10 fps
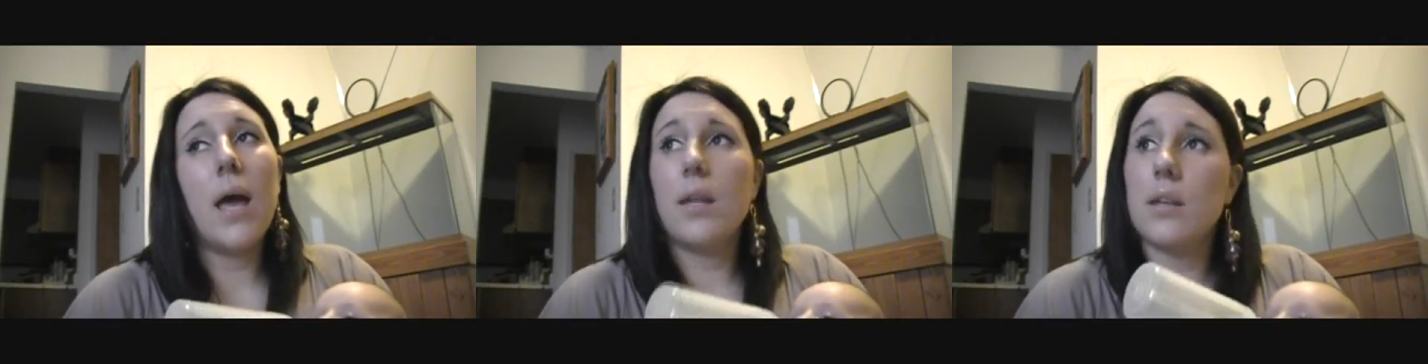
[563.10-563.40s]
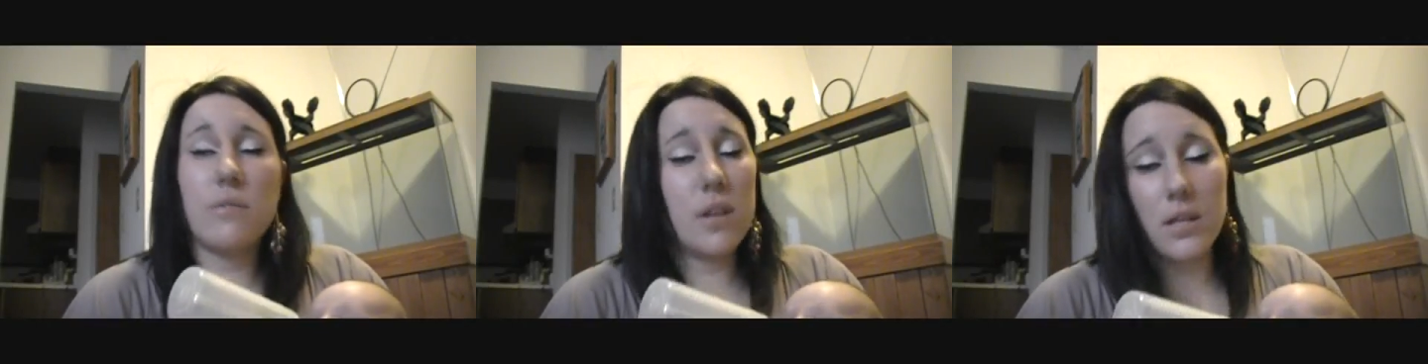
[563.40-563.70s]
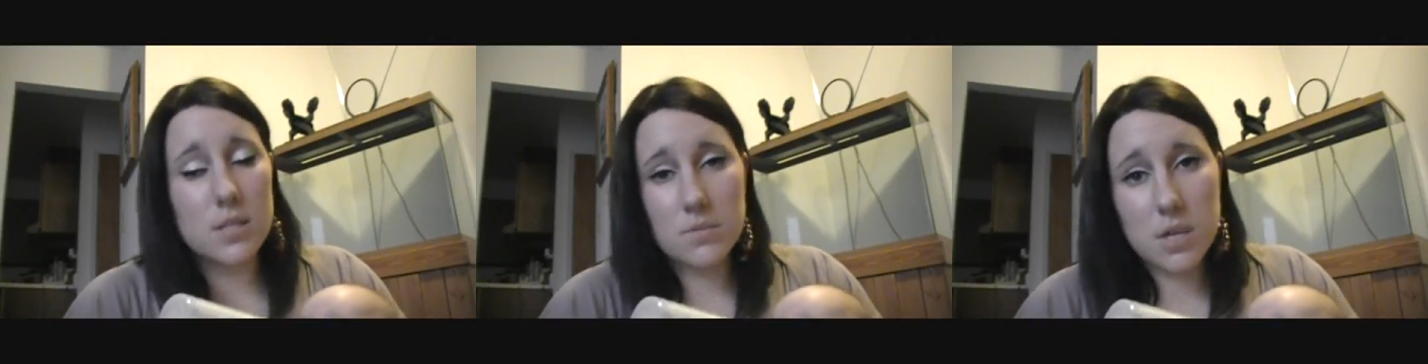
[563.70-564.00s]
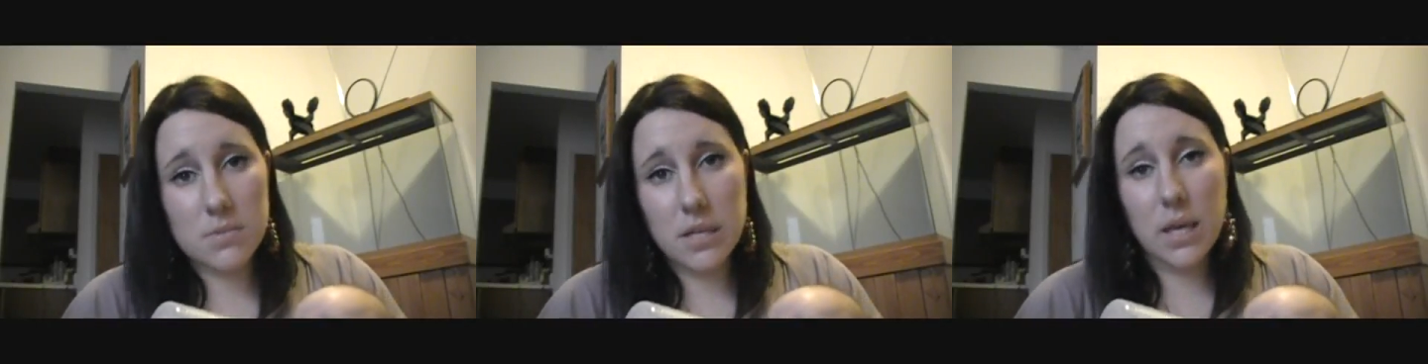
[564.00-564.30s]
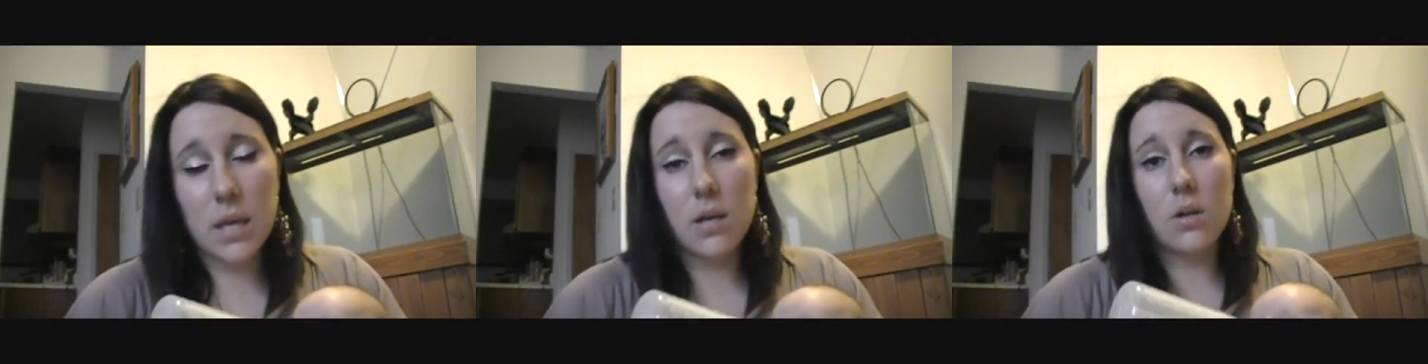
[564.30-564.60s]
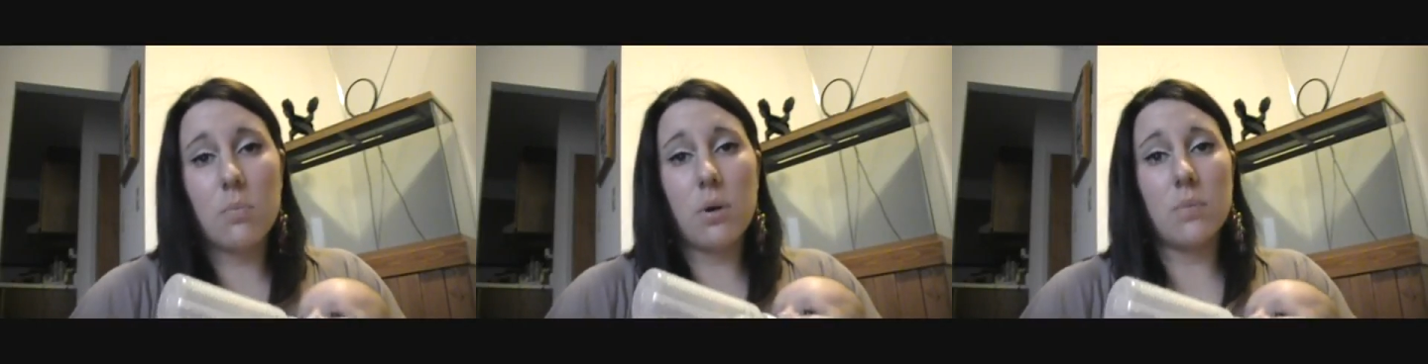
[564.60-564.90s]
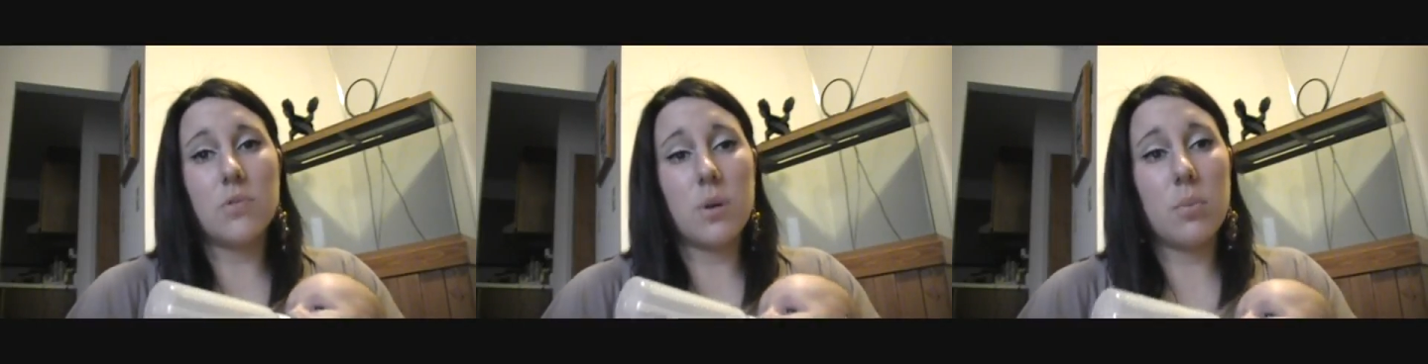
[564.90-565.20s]
And then even then, sometimes I can't get her to
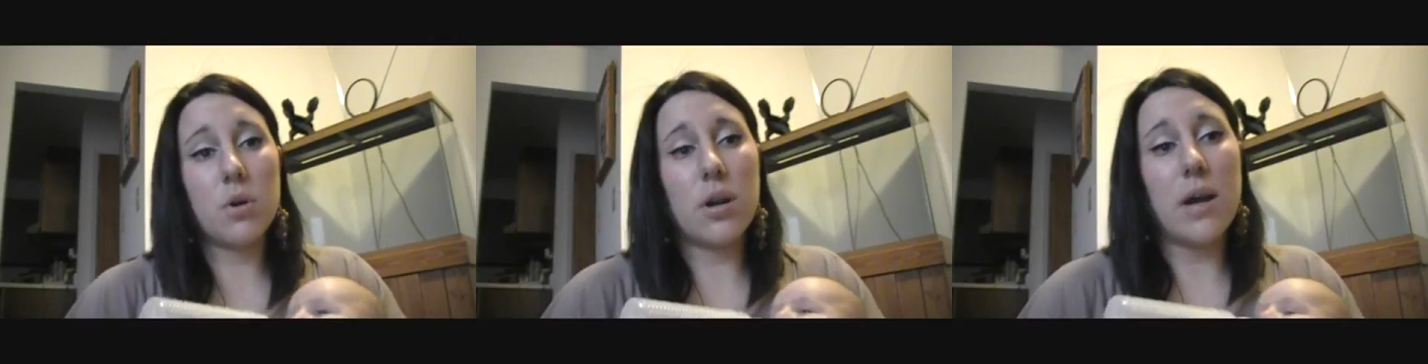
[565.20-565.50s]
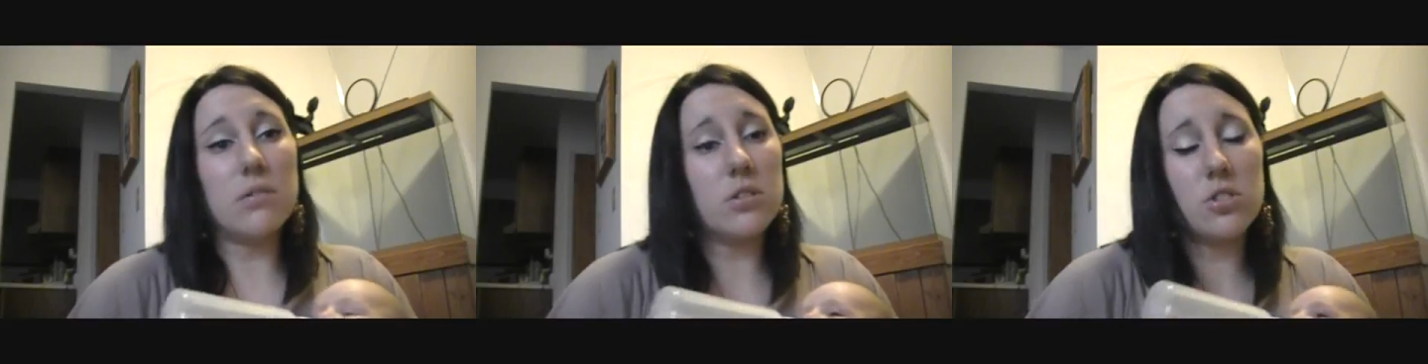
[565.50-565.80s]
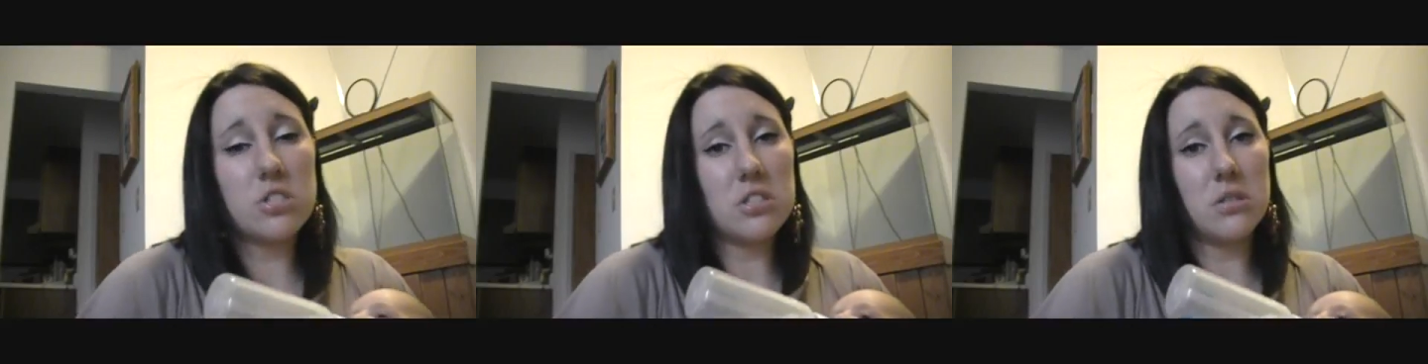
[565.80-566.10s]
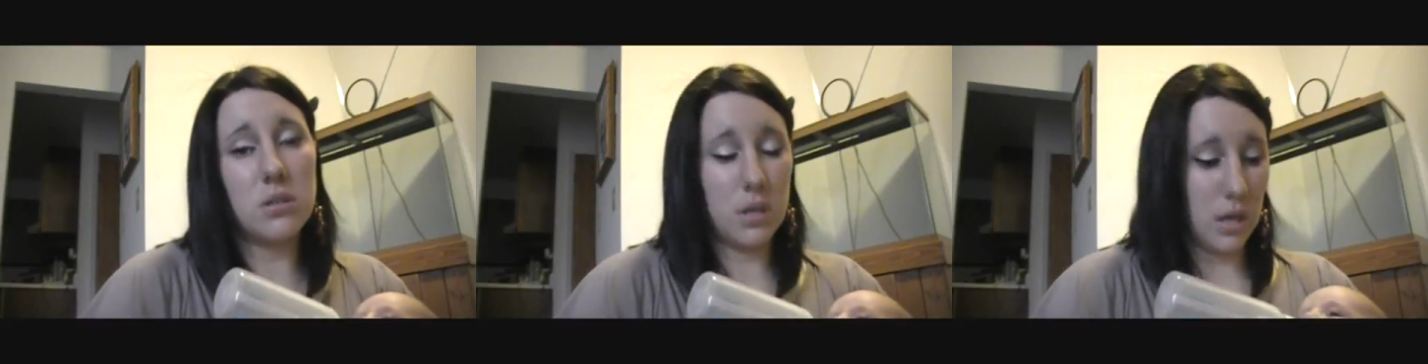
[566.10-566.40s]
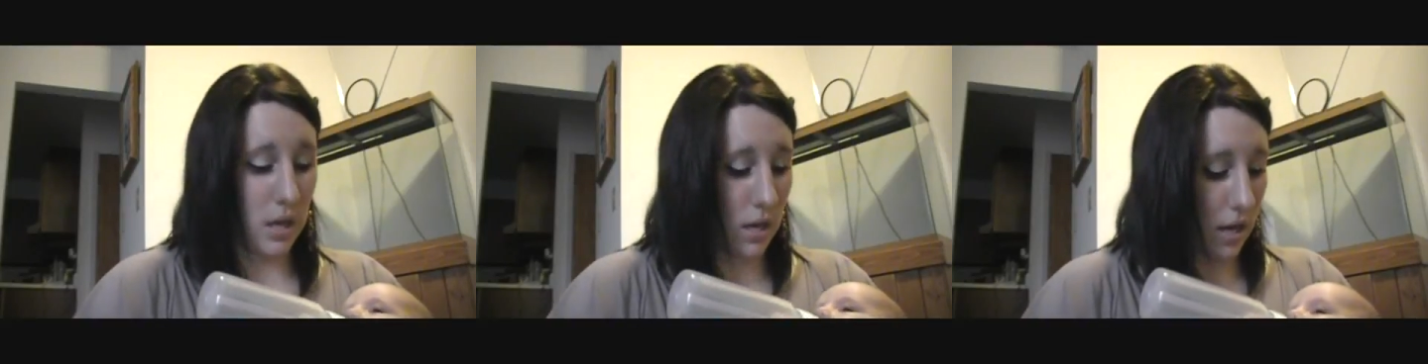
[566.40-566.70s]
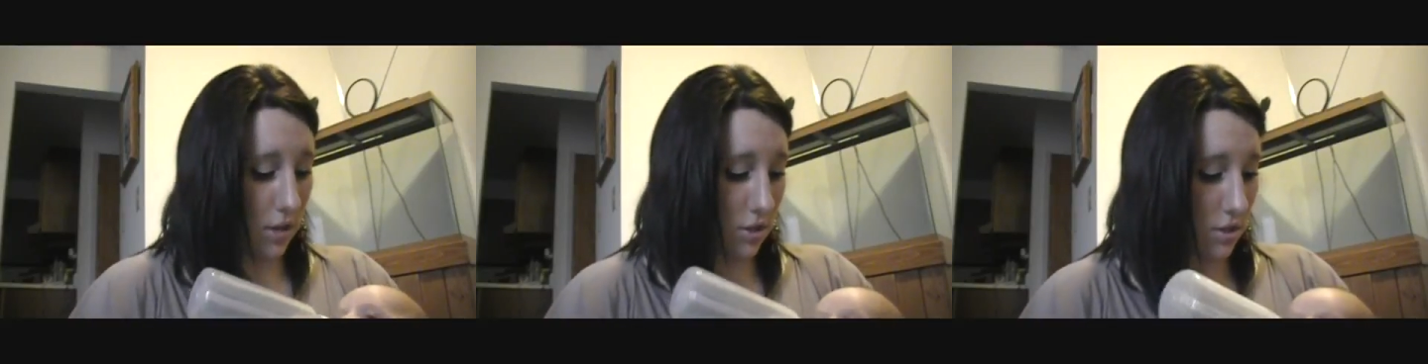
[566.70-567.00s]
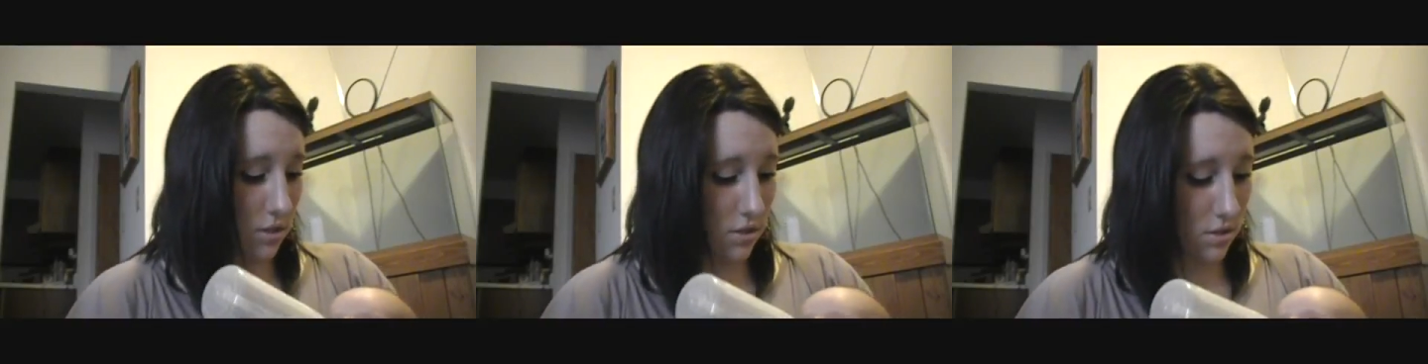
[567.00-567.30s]
burp, so I put her down, and she actually
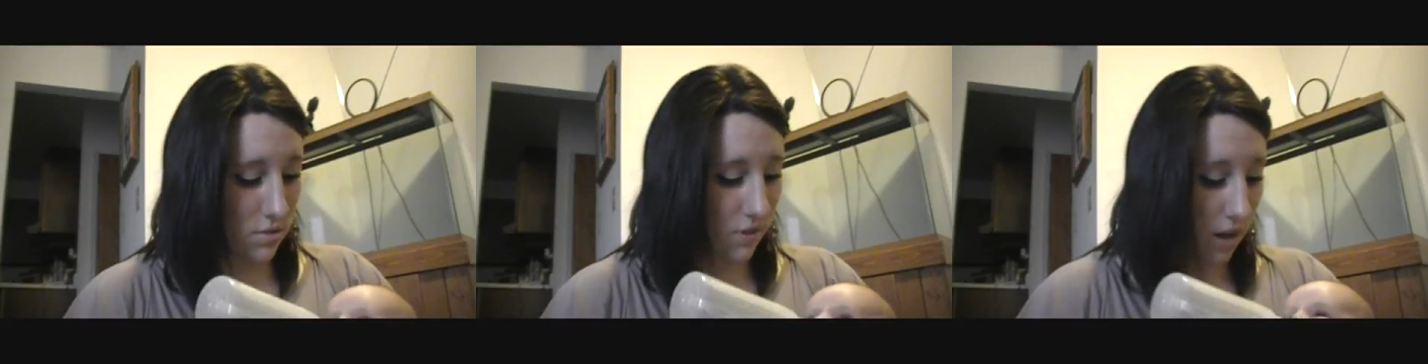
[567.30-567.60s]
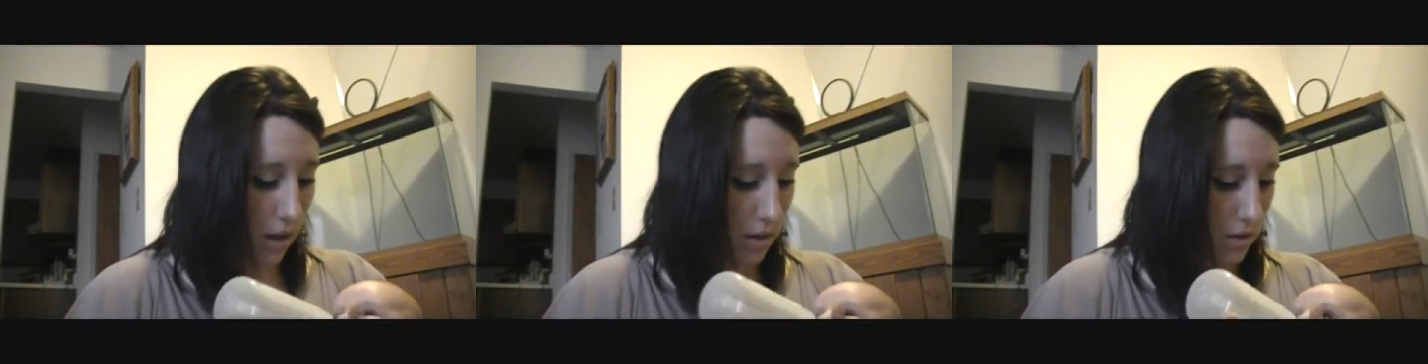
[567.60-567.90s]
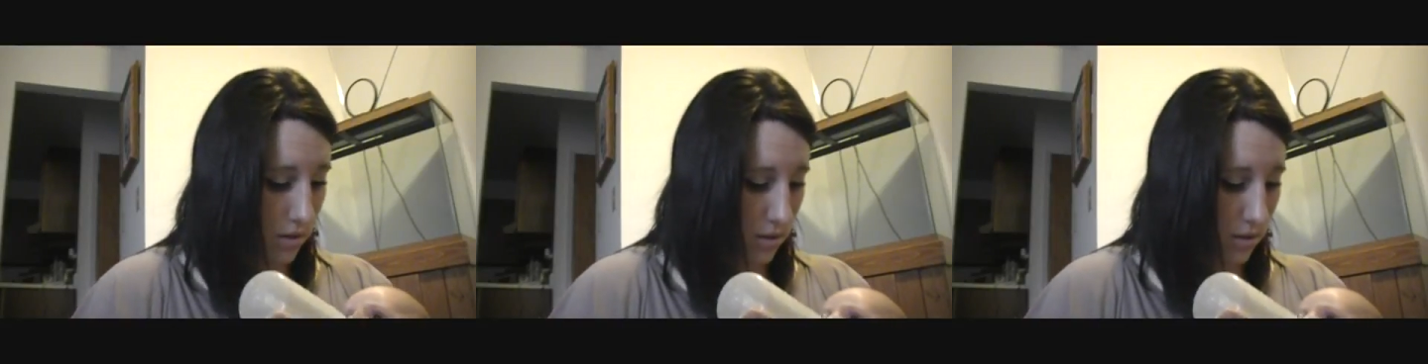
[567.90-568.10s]
does just fine.